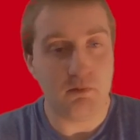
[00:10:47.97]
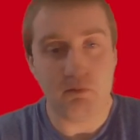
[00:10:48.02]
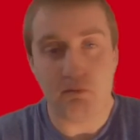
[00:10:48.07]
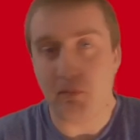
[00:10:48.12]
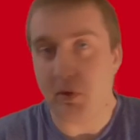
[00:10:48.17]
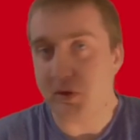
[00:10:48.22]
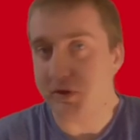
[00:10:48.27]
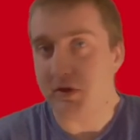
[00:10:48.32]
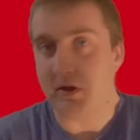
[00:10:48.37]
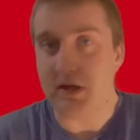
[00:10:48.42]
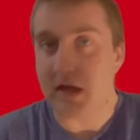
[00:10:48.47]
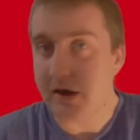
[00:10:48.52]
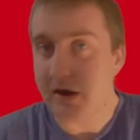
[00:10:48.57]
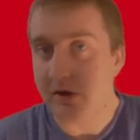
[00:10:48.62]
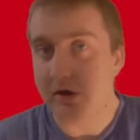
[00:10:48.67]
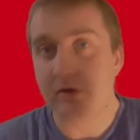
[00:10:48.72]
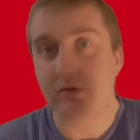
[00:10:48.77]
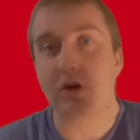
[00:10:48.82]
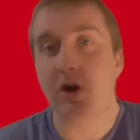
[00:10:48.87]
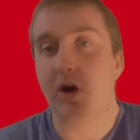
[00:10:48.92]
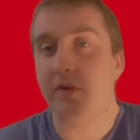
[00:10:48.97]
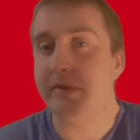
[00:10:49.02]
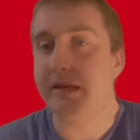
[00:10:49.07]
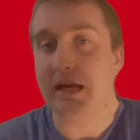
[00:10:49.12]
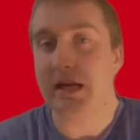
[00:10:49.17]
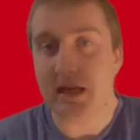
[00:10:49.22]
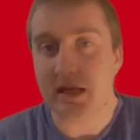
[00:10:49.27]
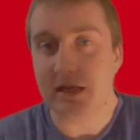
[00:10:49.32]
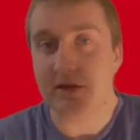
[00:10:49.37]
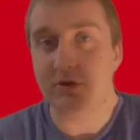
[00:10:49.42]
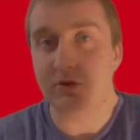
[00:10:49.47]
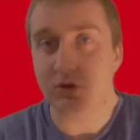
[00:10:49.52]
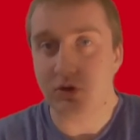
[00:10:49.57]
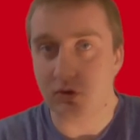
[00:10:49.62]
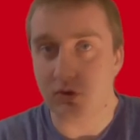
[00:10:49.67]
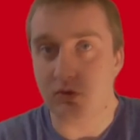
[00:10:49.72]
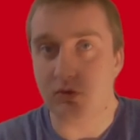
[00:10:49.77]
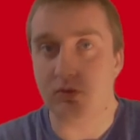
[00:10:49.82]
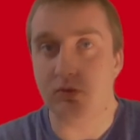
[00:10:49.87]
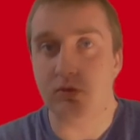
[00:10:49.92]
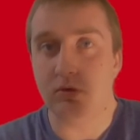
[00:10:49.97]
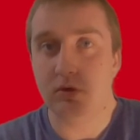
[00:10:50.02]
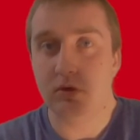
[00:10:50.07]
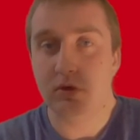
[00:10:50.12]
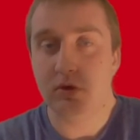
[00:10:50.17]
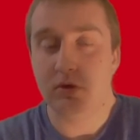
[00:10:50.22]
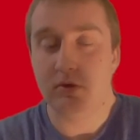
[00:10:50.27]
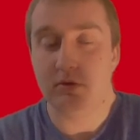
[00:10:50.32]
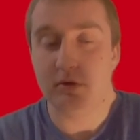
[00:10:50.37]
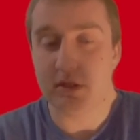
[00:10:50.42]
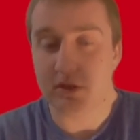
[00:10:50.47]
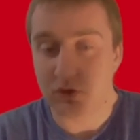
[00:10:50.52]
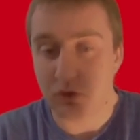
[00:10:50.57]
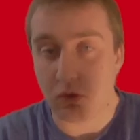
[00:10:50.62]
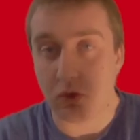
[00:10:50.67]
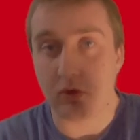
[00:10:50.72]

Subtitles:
But the narrative coming into this